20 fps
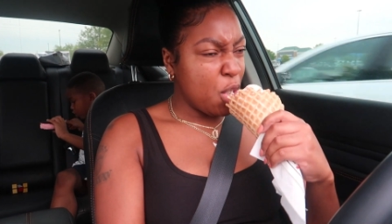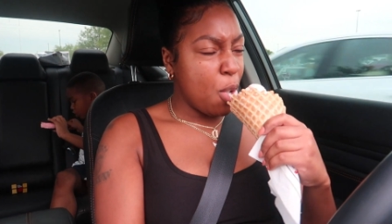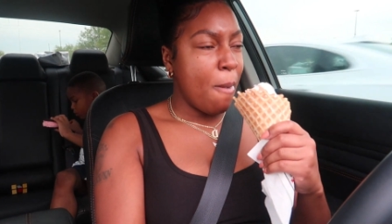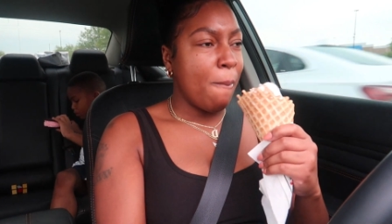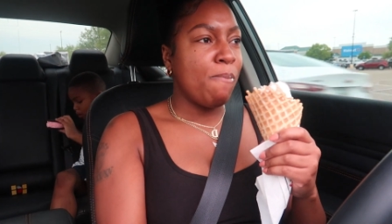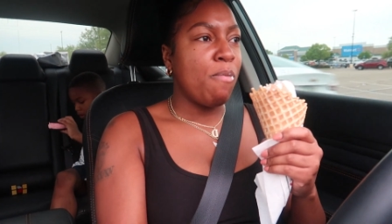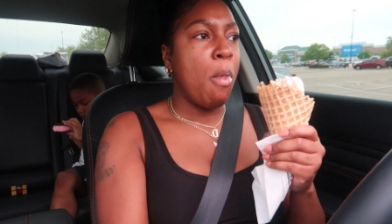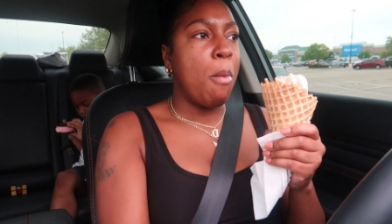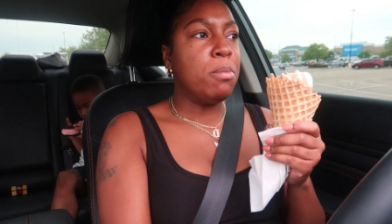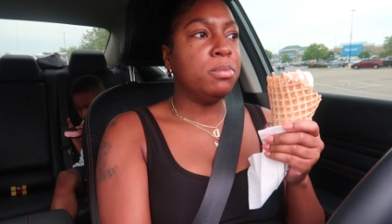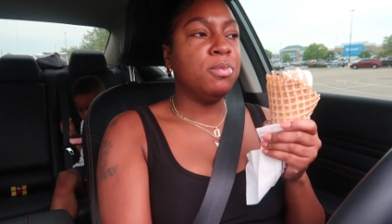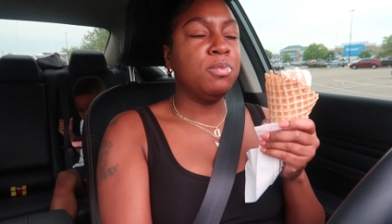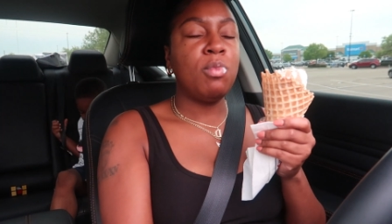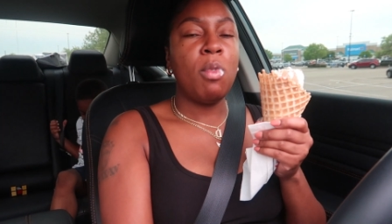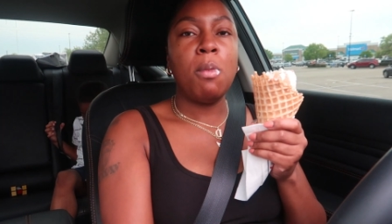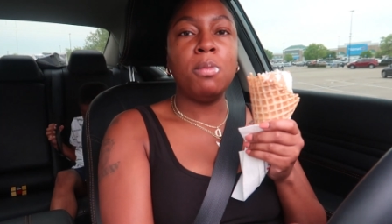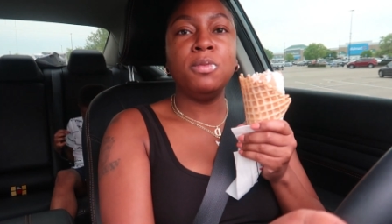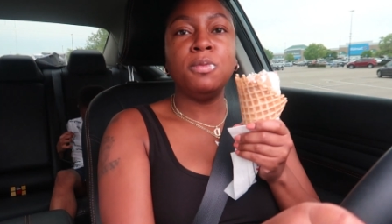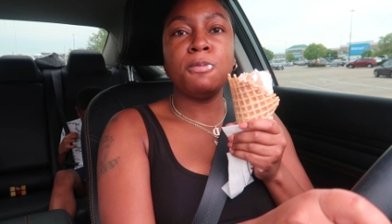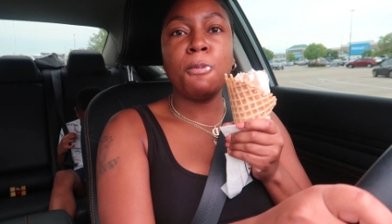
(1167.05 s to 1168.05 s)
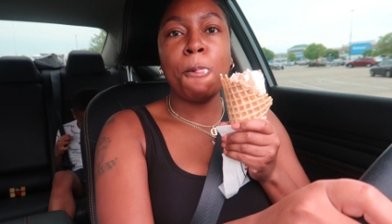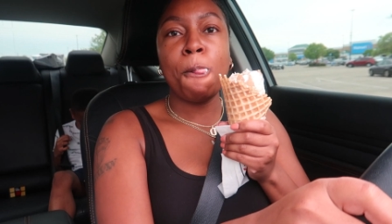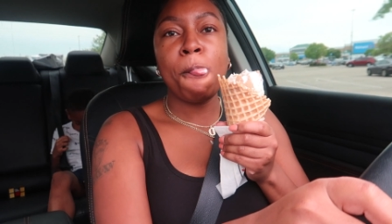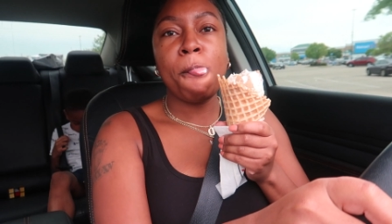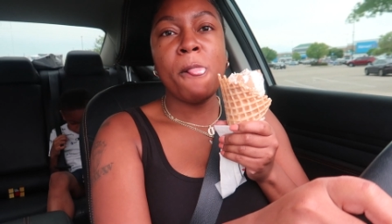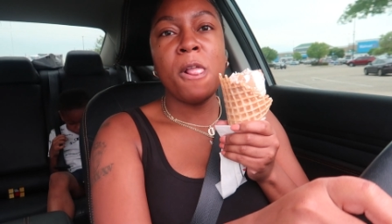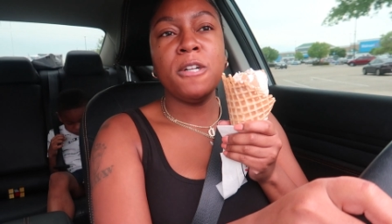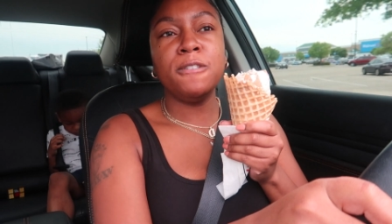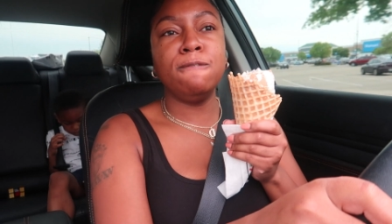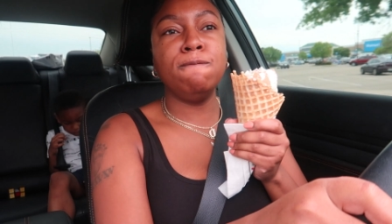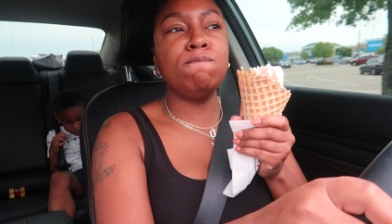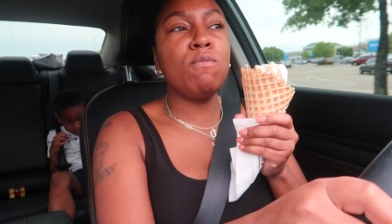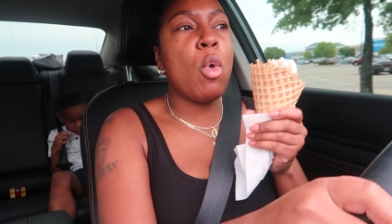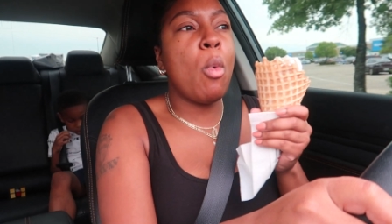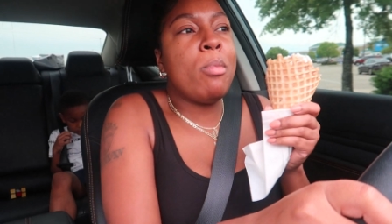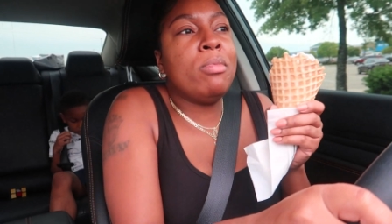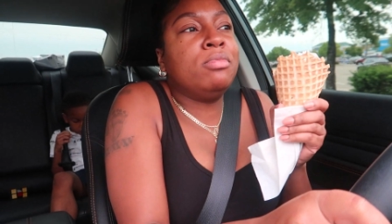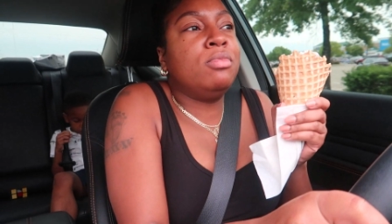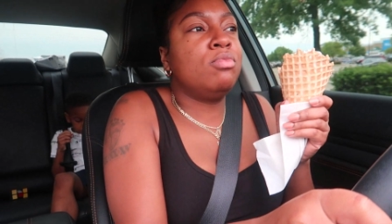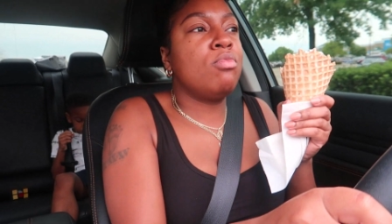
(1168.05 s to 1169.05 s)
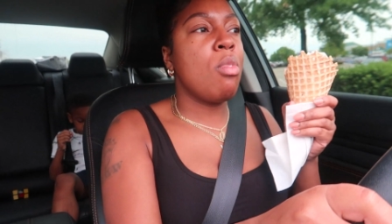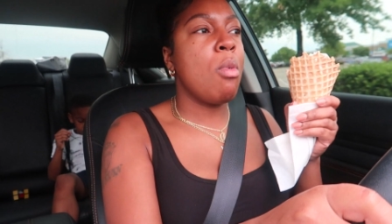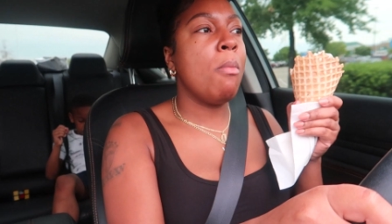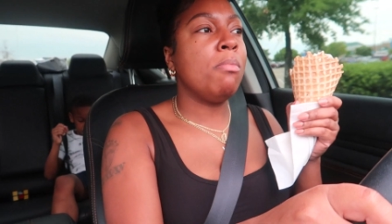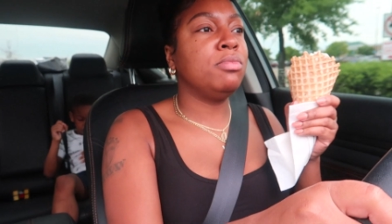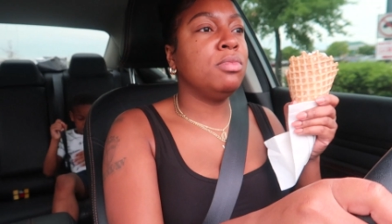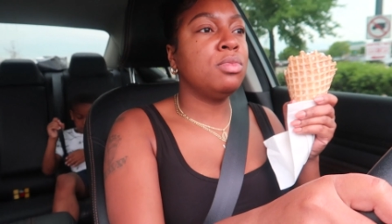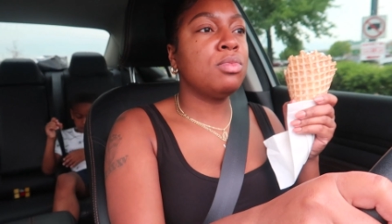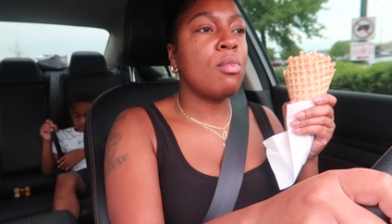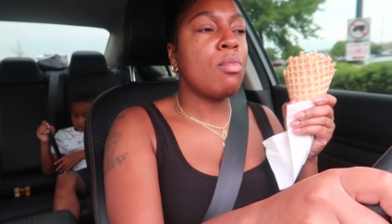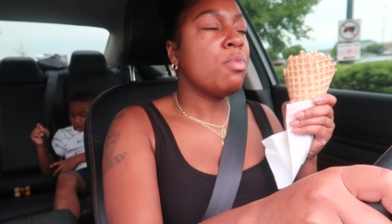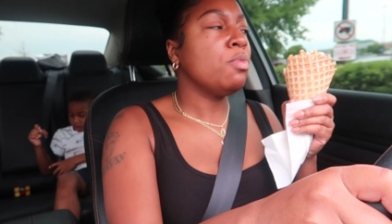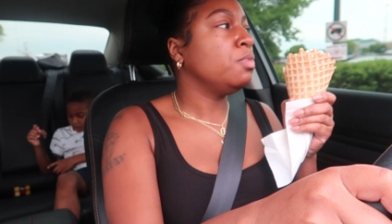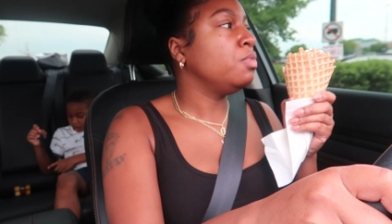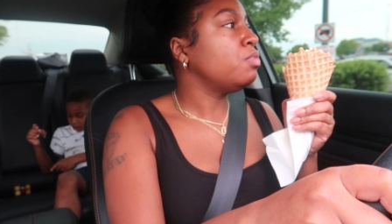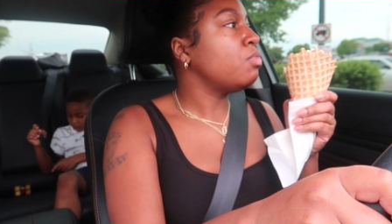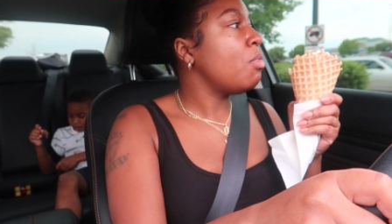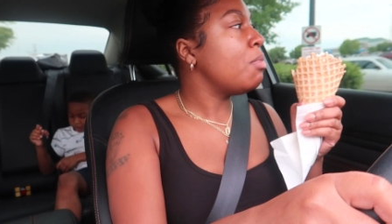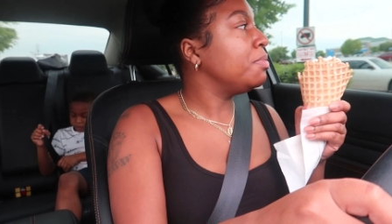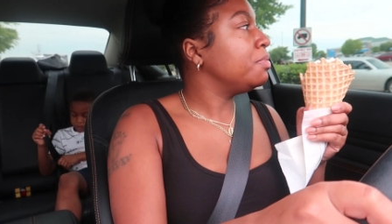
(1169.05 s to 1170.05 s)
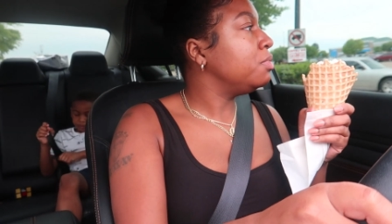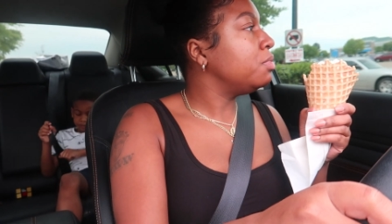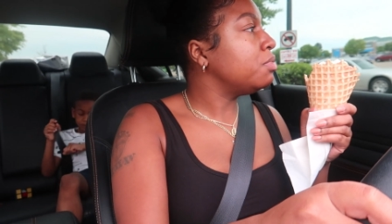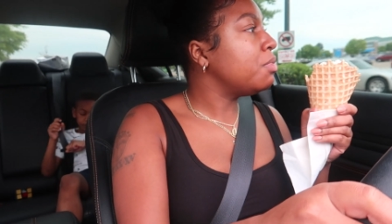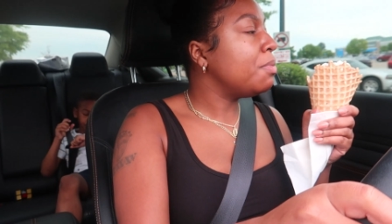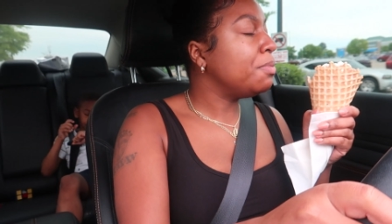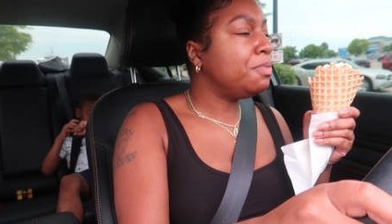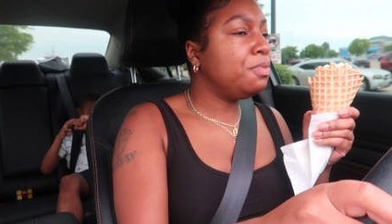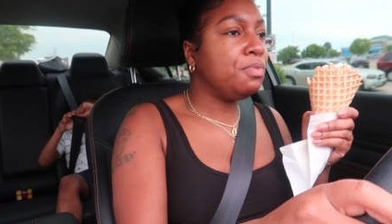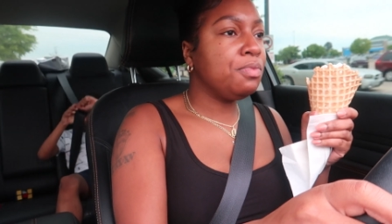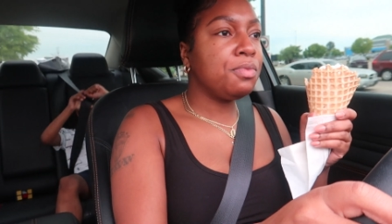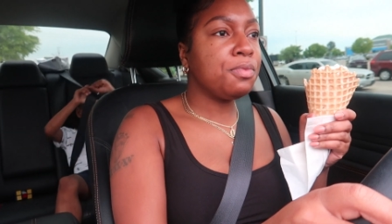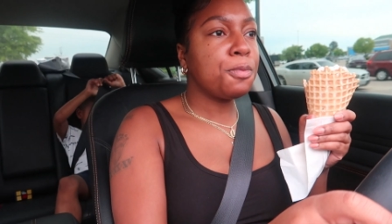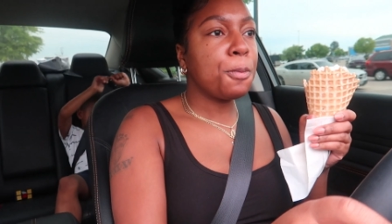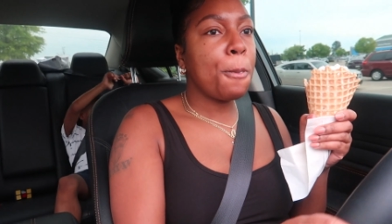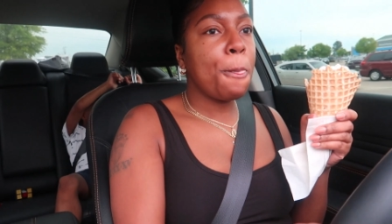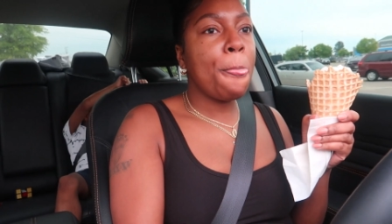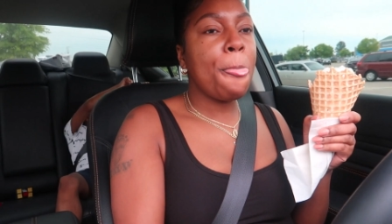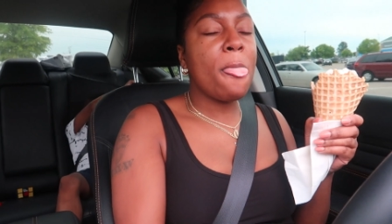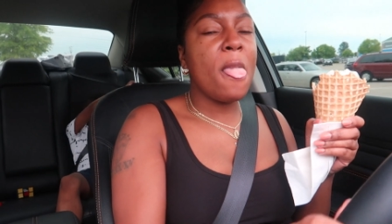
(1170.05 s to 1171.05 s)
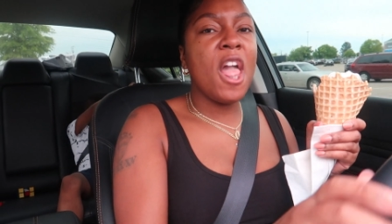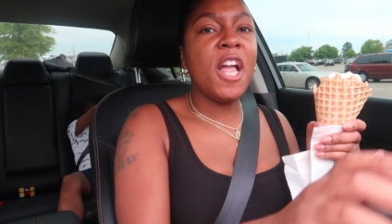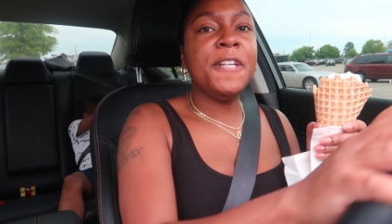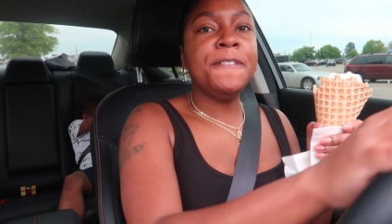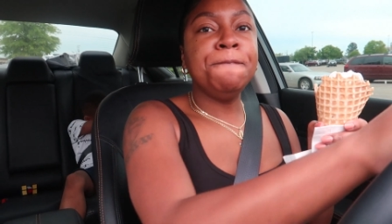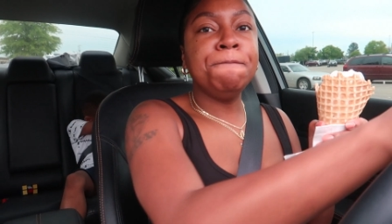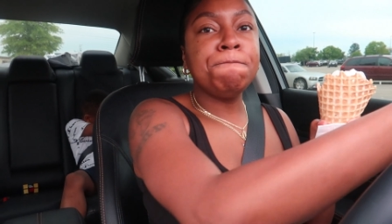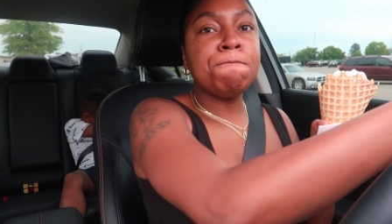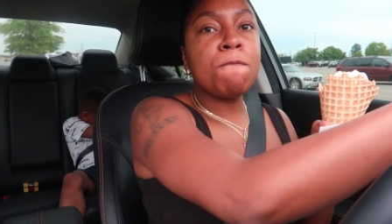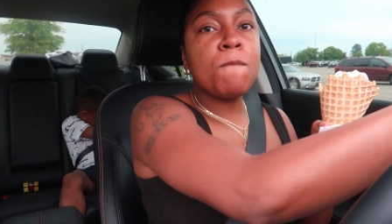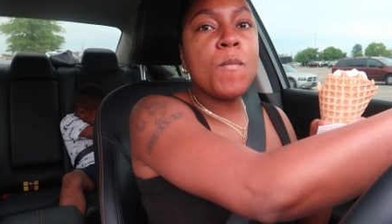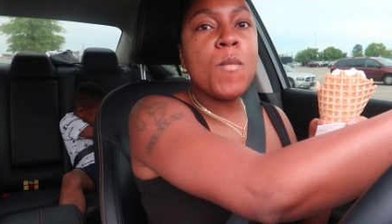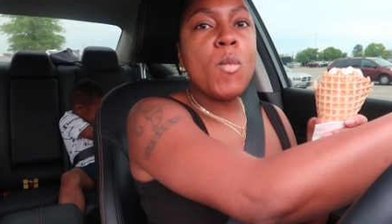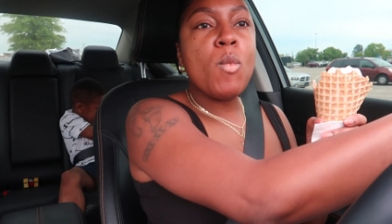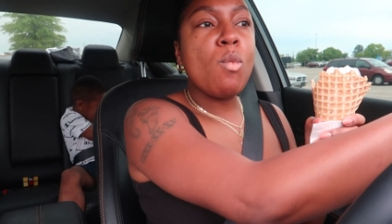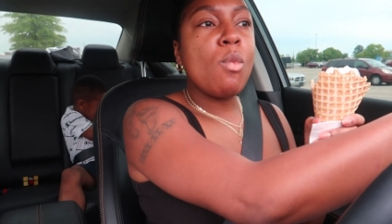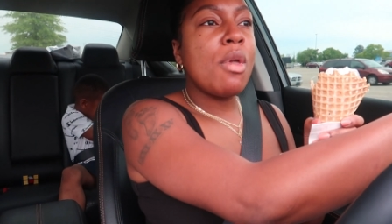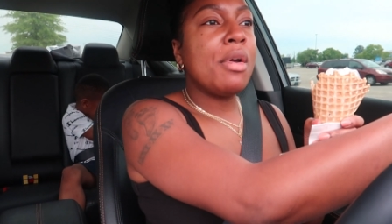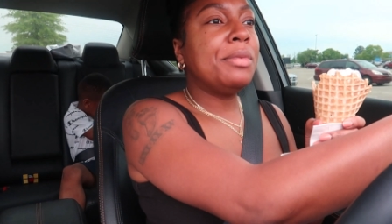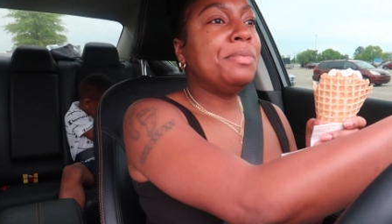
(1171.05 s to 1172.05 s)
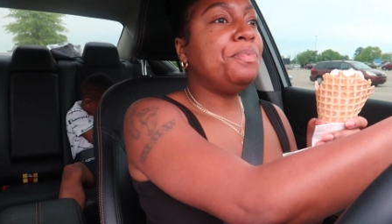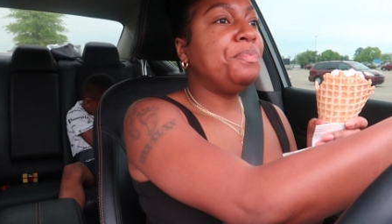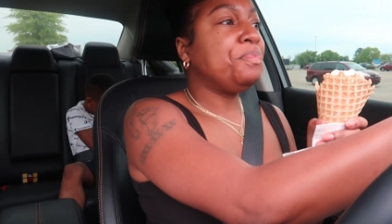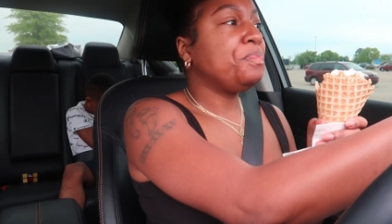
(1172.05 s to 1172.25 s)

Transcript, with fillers: She belt on. Mm. You was not eating that.